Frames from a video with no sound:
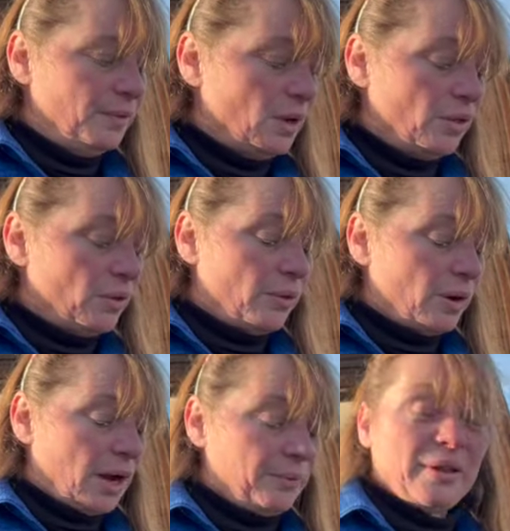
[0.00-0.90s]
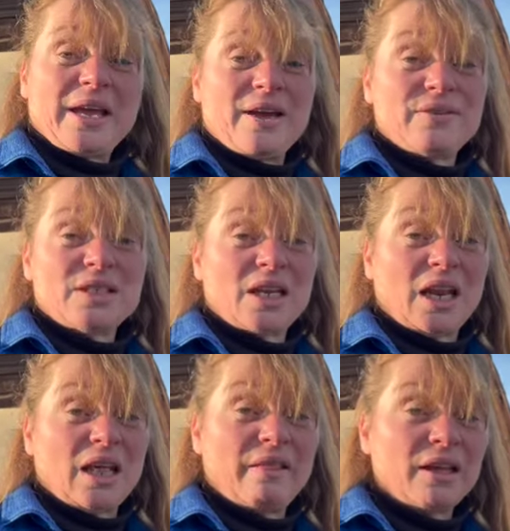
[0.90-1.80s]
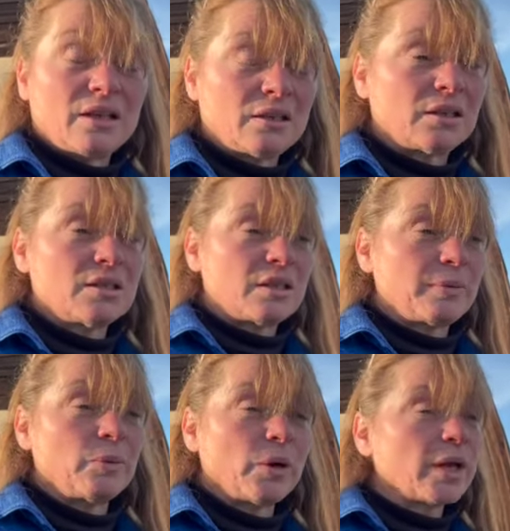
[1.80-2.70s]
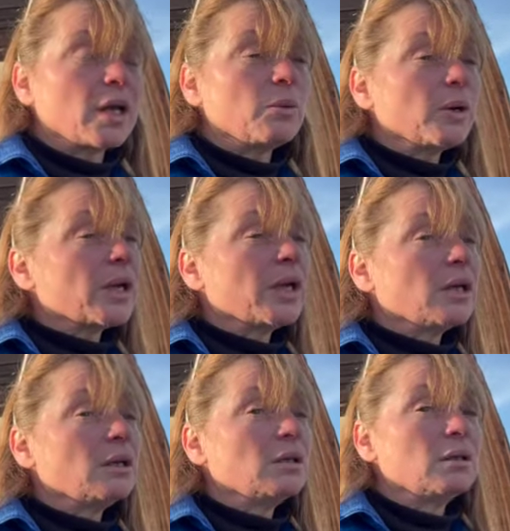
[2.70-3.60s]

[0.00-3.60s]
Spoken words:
Although I really haven't done anything because I've been working.